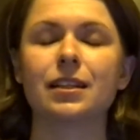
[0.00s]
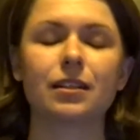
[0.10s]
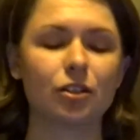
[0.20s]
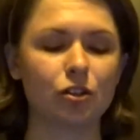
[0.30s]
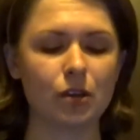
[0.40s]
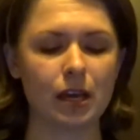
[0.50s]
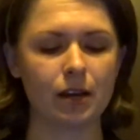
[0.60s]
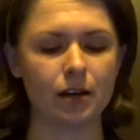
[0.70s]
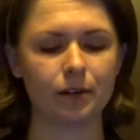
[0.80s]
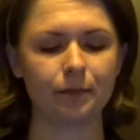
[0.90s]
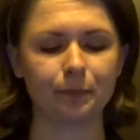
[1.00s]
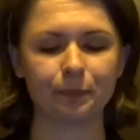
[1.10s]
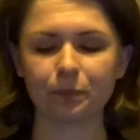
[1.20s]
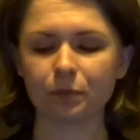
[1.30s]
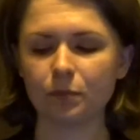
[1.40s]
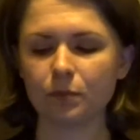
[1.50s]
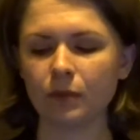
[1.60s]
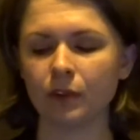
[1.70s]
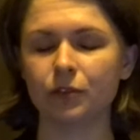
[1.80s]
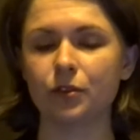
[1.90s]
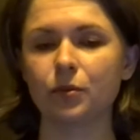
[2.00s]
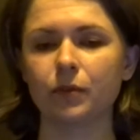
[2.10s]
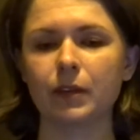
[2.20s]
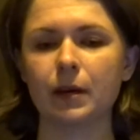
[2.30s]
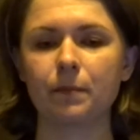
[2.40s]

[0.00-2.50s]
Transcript: together, the two of them.